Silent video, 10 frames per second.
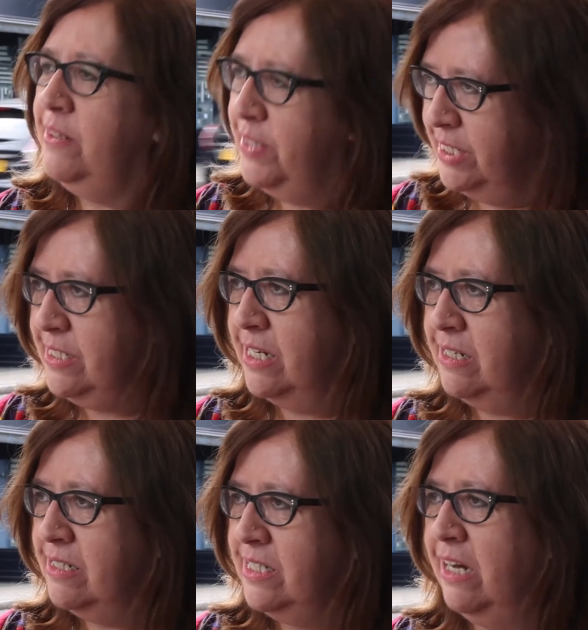This is
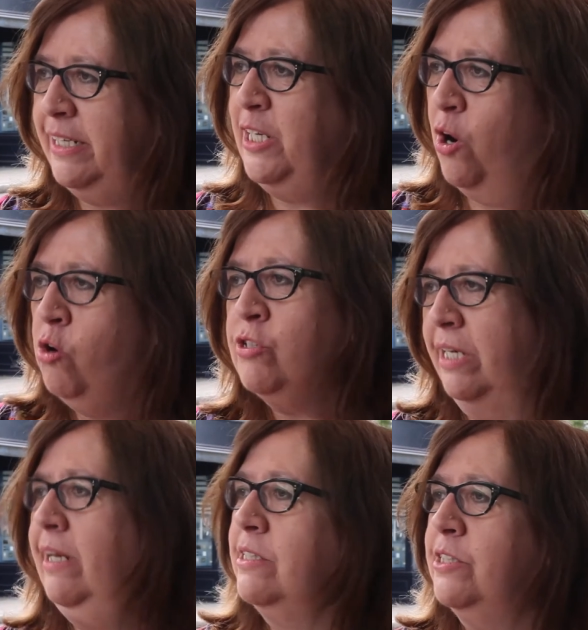a slightly odd
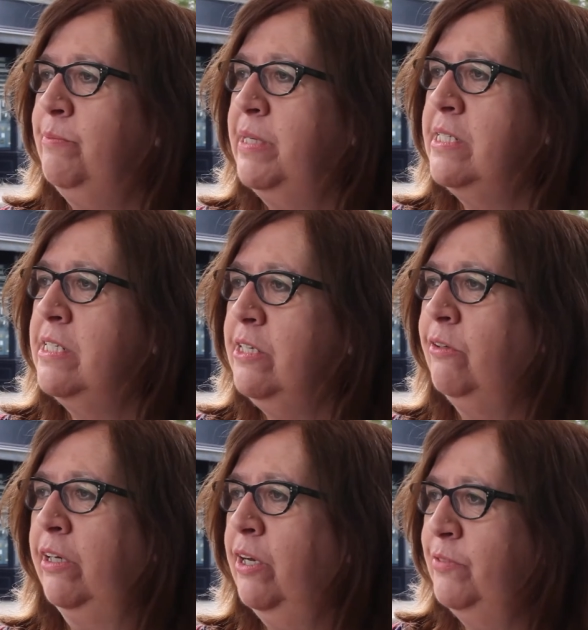election because it's
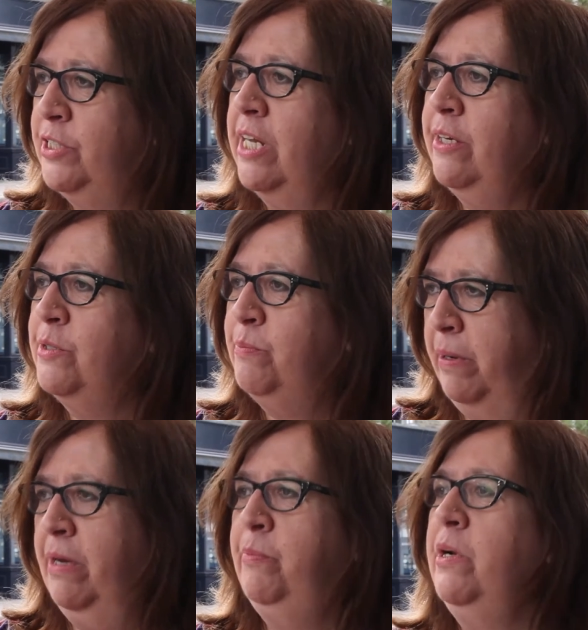totally overshadowed
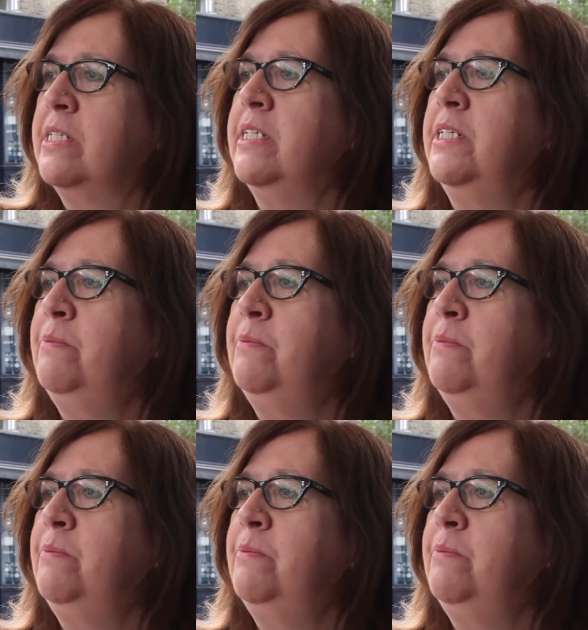by Brexit,